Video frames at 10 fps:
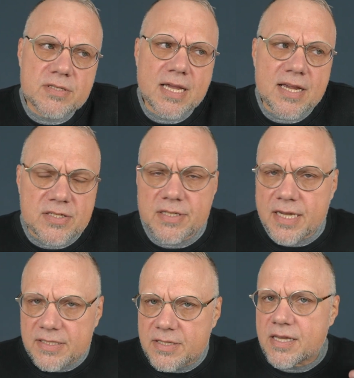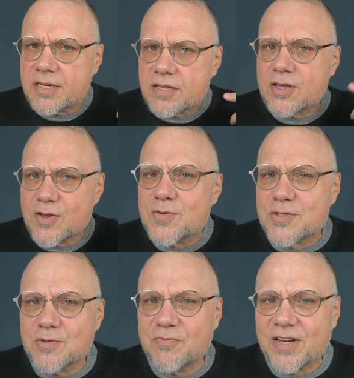actually got to the end of the
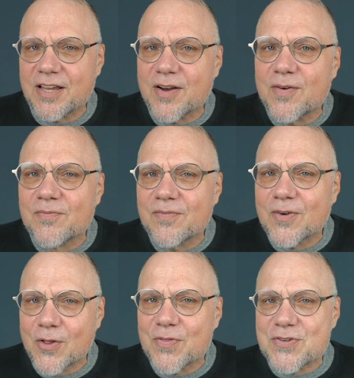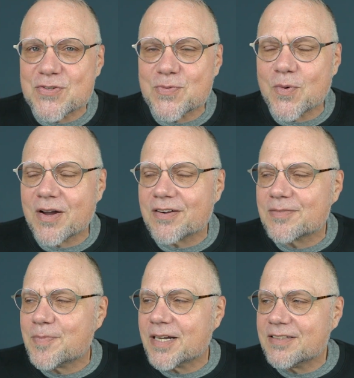YouTube video called "This is Water"
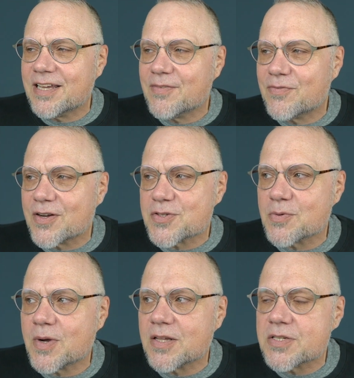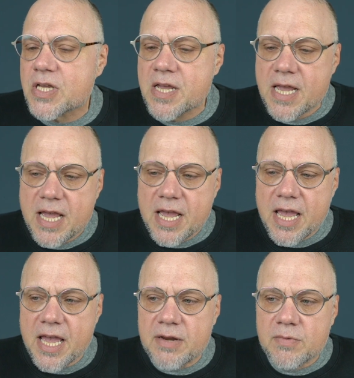by David Foster Wallace,
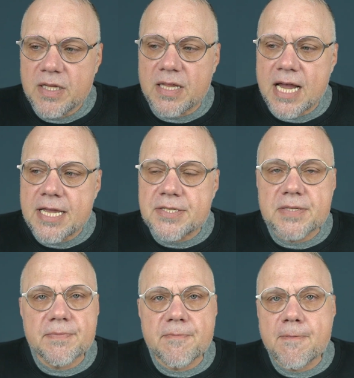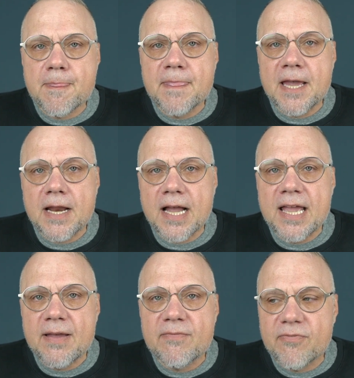and realized that I
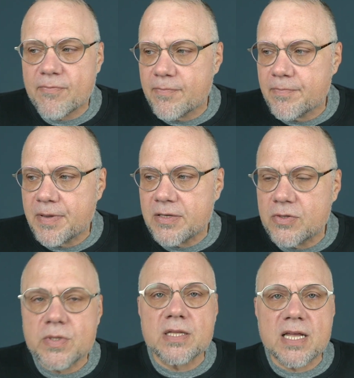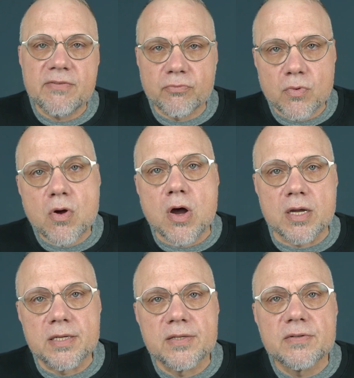have been doing life
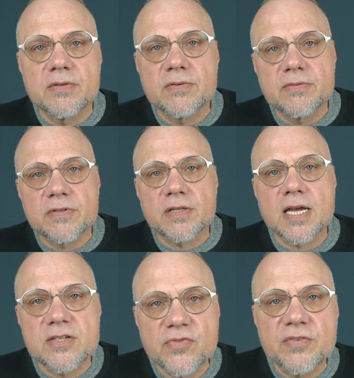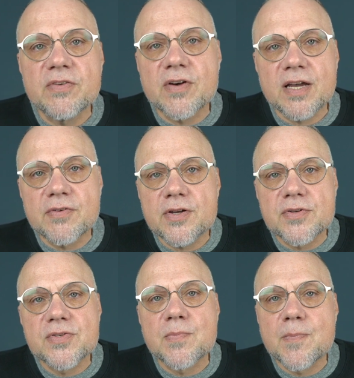wrong for the last 55 years.